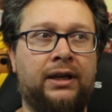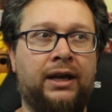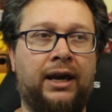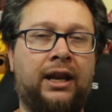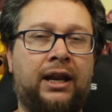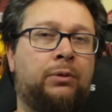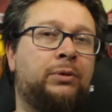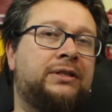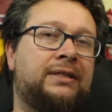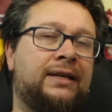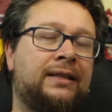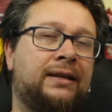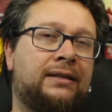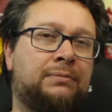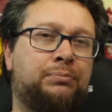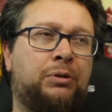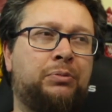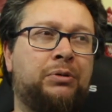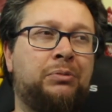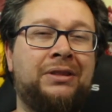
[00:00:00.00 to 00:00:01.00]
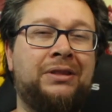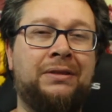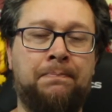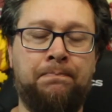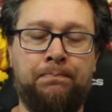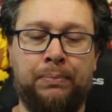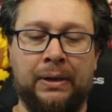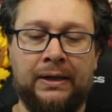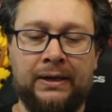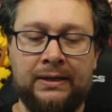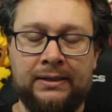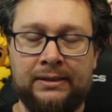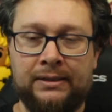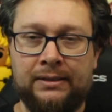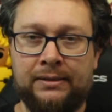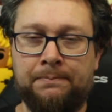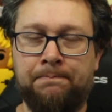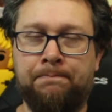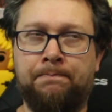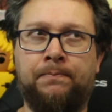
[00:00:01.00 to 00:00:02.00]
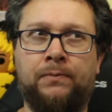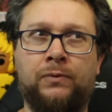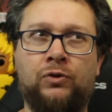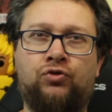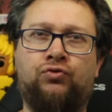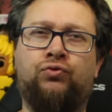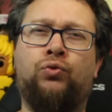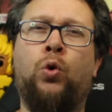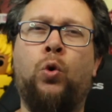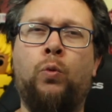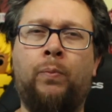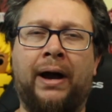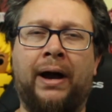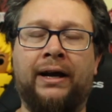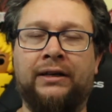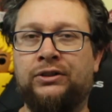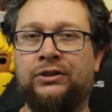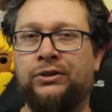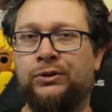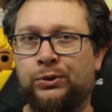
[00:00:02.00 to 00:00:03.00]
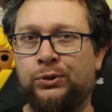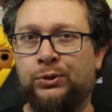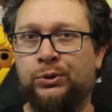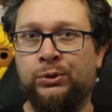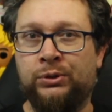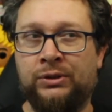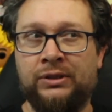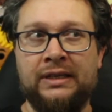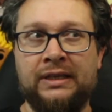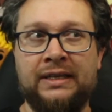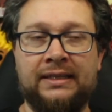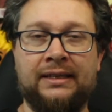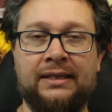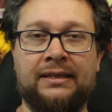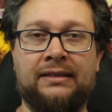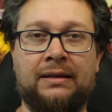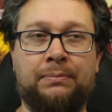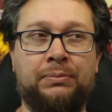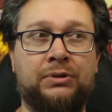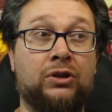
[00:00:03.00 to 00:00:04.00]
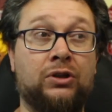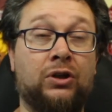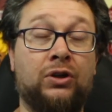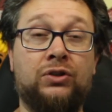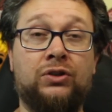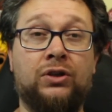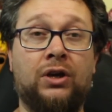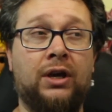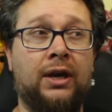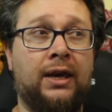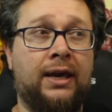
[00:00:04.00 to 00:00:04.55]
And I would say that's probably the biggest drawback to these six episodes